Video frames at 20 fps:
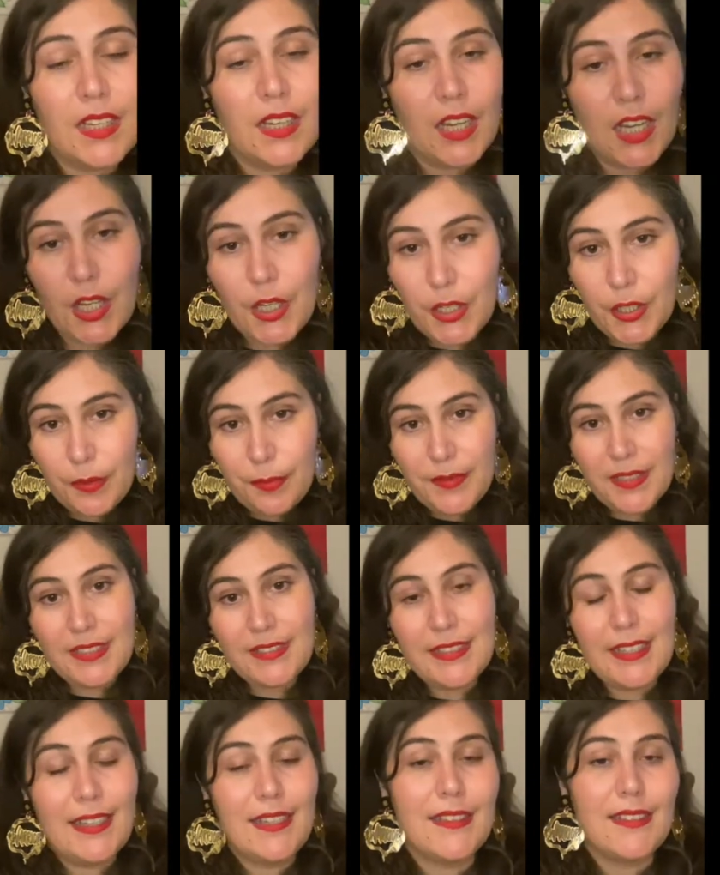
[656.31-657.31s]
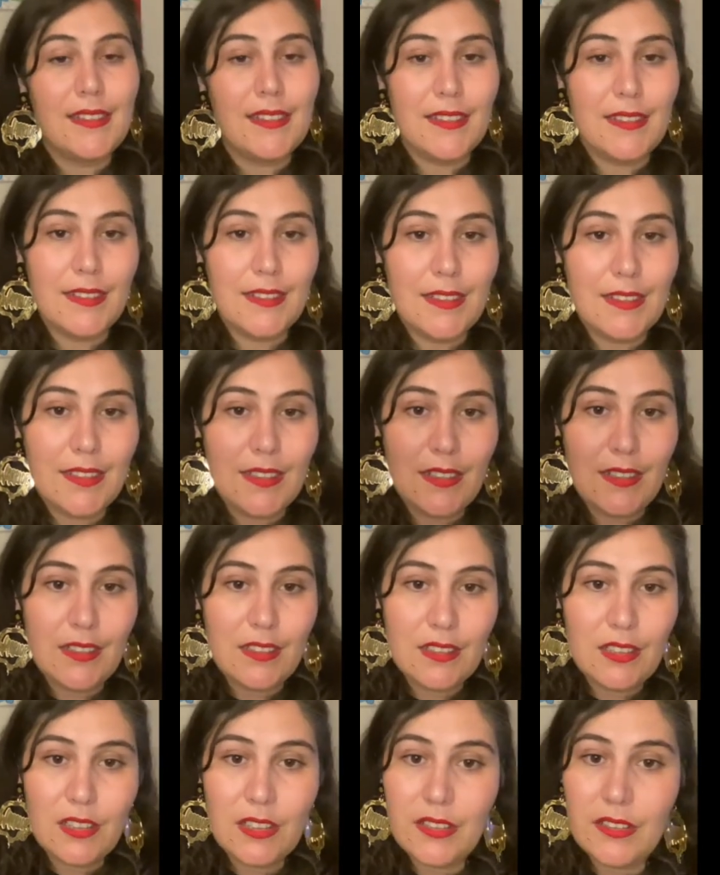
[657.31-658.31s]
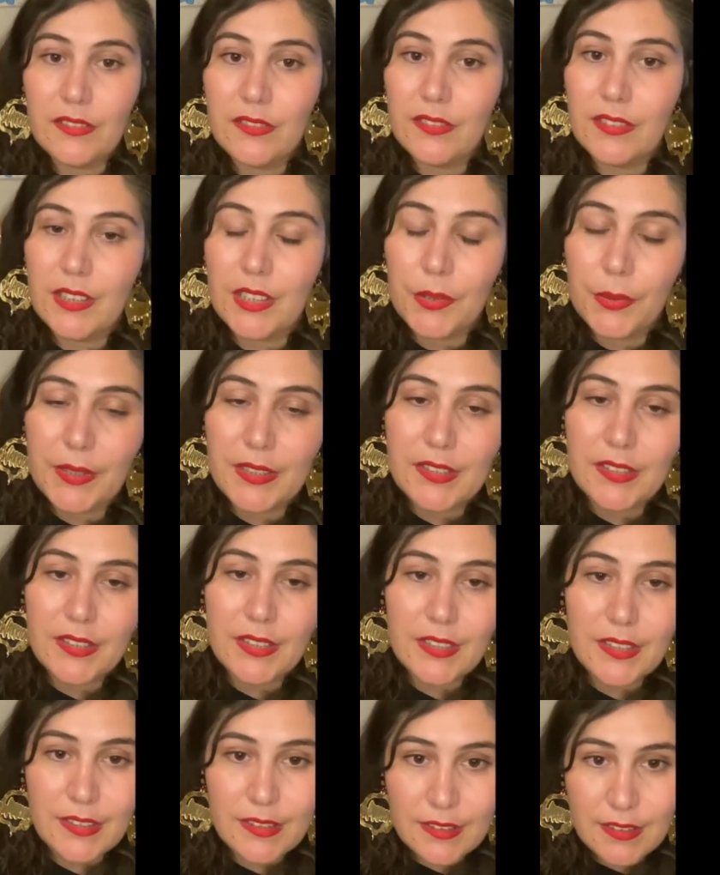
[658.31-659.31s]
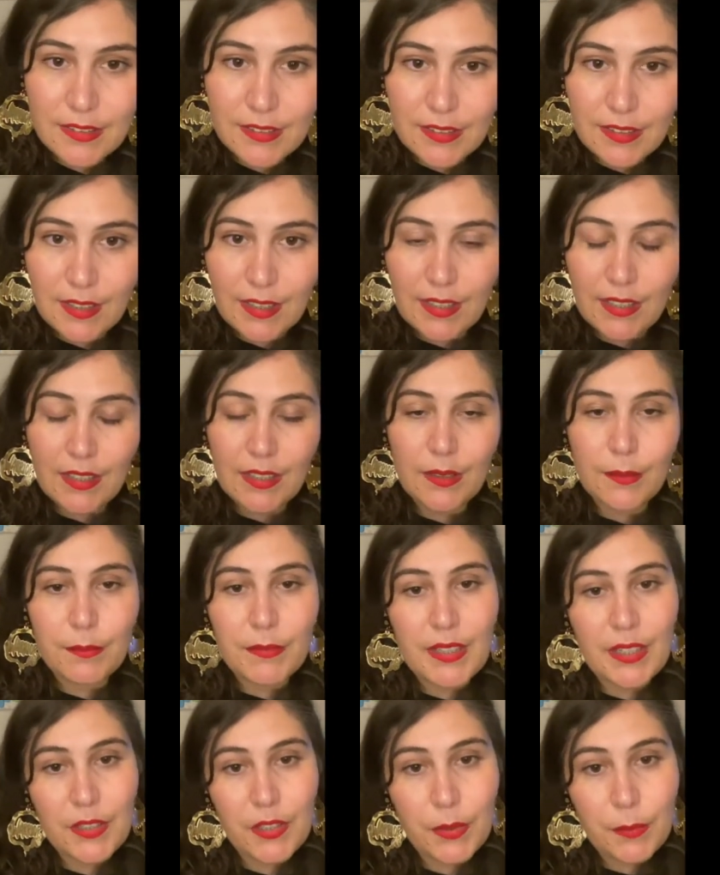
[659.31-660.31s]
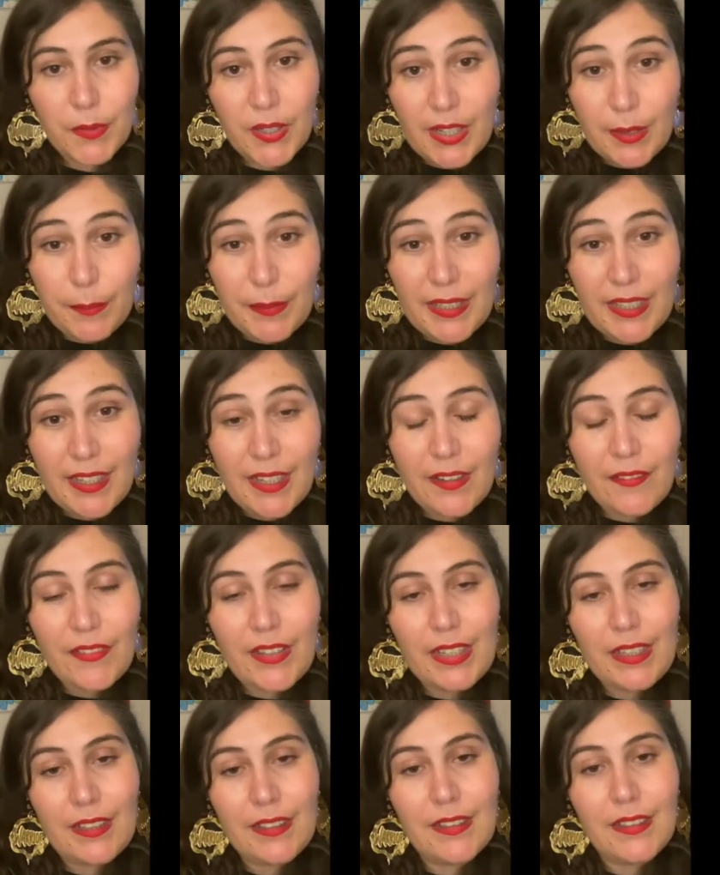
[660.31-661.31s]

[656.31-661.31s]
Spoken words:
I hope this answers a lot of the questions that you might be having